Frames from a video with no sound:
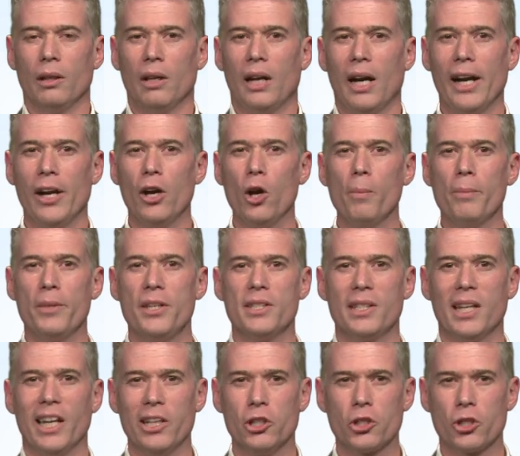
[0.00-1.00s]
I hope this
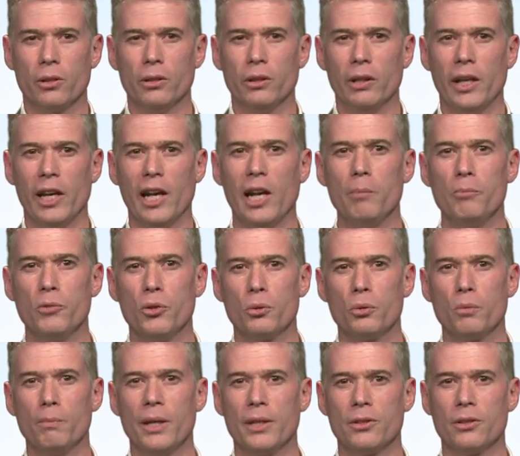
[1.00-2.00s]
lecture helped you
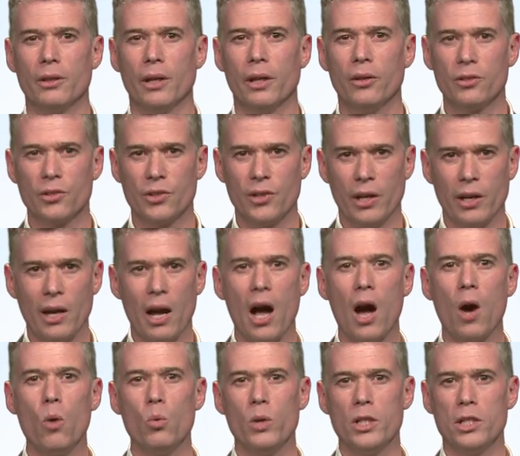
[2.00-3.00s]
to better understand
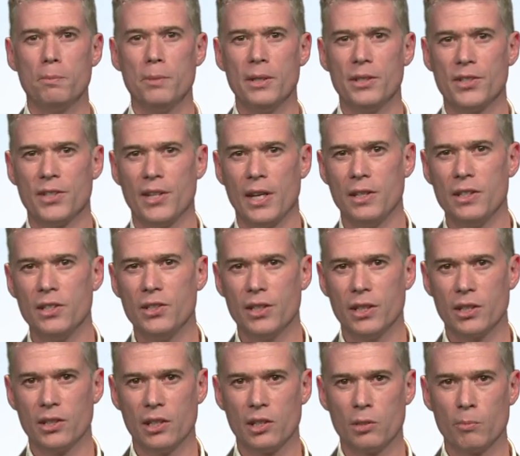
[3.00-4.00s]
how wind speed
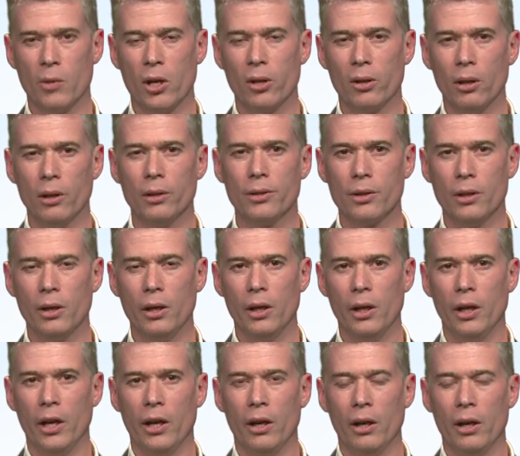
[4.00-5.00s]
statistics is modeled,
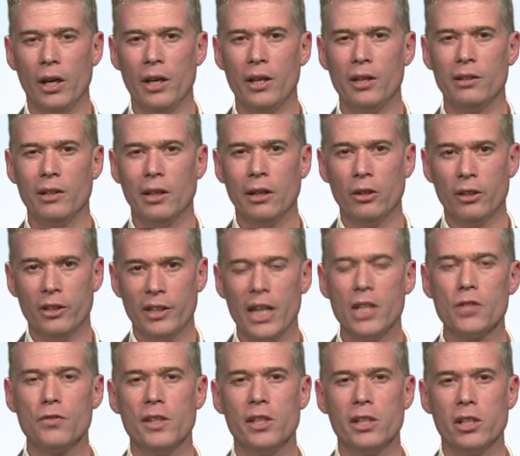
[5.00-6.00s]
and in the
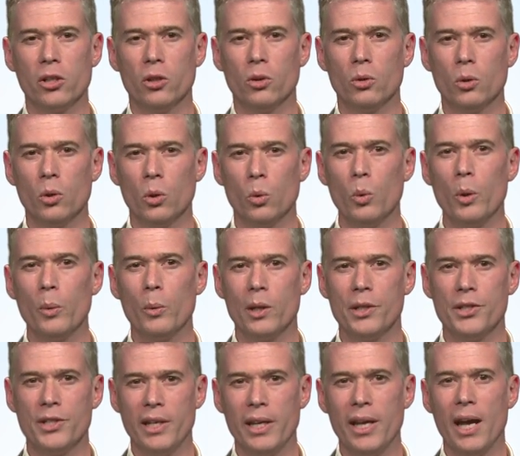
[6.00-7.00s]
next video we will
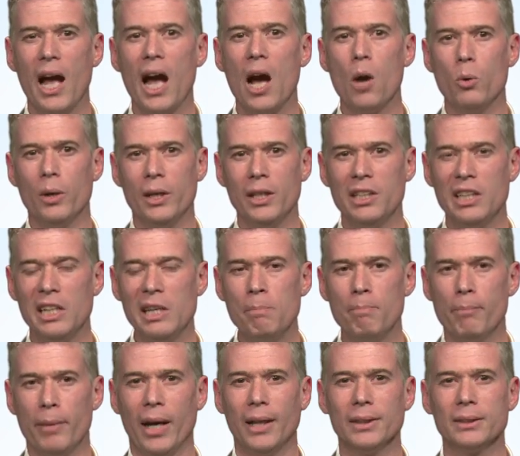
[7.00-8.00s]
see how it
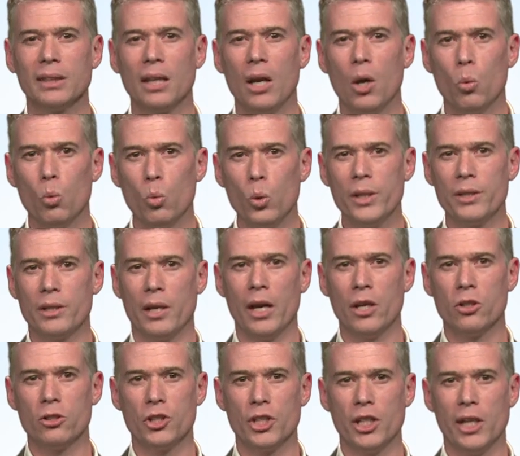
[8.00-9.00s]
impacts wind
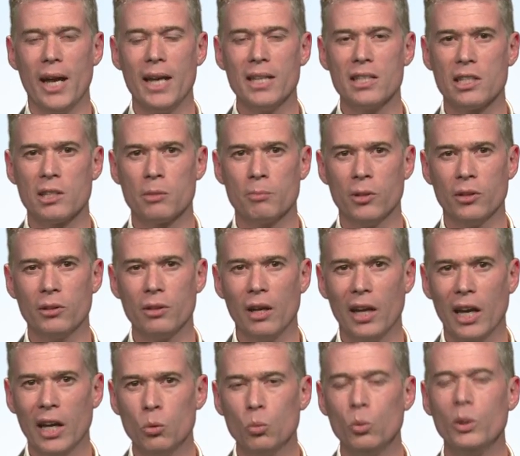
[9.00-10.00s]
energy assessment
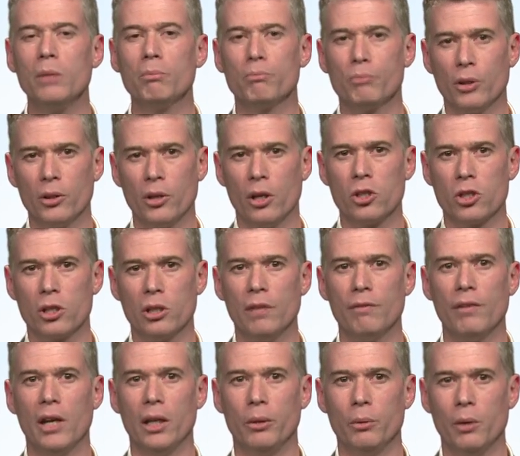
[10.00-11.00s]
and wind production
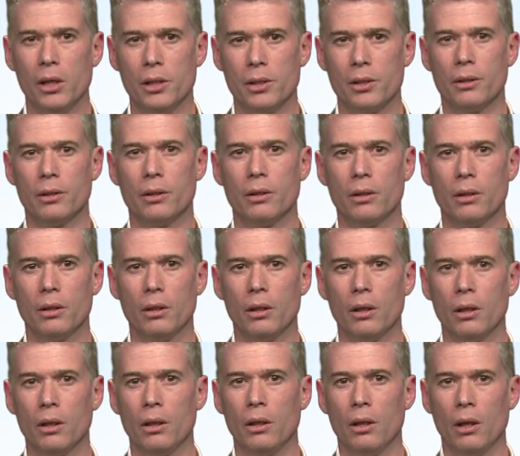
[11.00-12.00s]
evaluation.
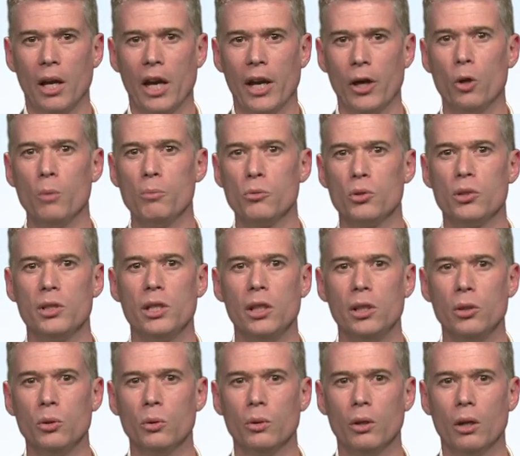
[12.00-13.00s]
I hope to see
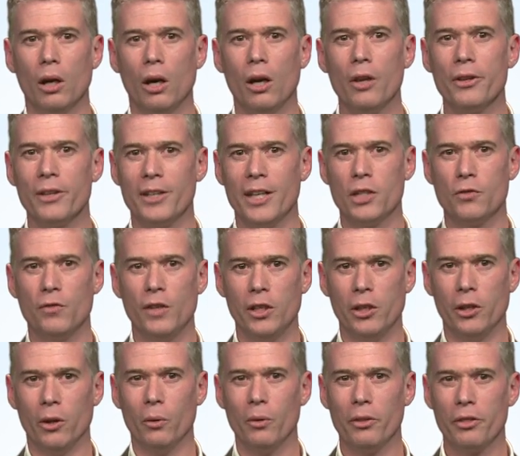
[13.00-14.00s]
you on the next
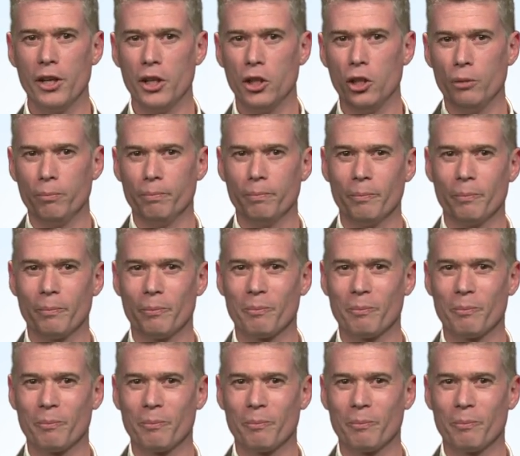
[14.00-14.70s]
video. Thank you!